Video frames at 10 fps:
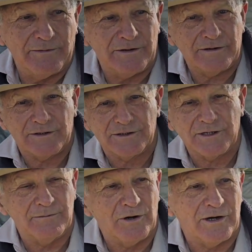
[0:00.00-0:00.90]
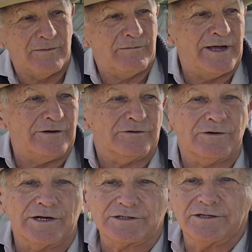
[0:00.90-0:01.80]
in to buy a manual
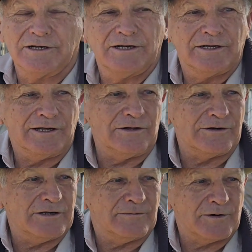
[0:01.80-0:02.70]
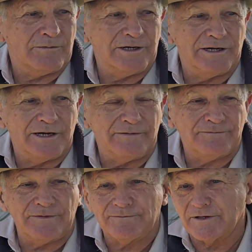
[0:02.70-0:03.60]
crush. They're looking at probably a
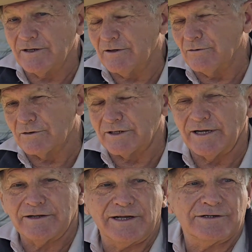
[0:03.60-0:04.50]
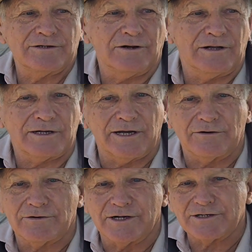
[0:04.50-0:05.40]
$15,000 or $10,000 cattle
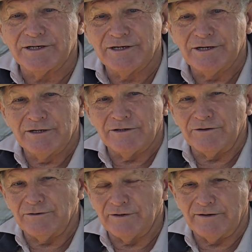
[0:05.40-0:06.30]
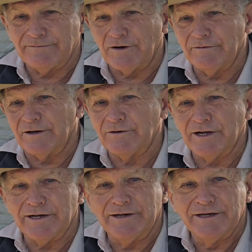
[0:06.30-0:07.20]
crush to do their 500
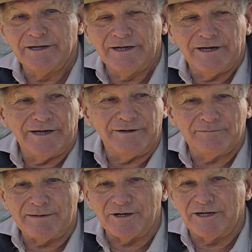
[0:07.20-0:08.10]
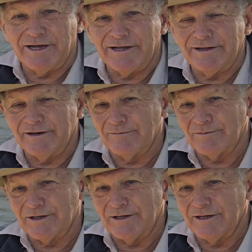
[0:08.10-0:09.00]
head. And mum and dad
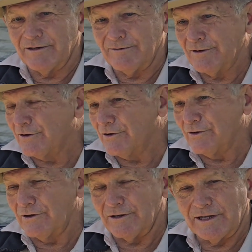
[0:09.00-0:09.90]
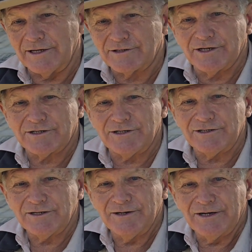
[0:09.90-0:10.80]
in their late 60s,
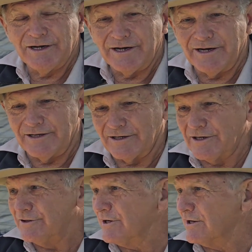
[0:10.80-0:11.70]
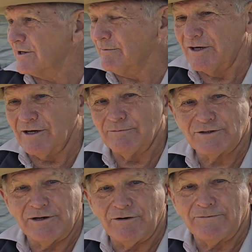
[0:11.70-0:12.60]
and the kids aren't coming home
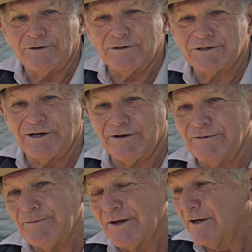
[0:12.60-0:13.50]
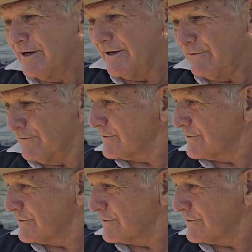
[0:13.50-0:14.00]
so often. So and all of a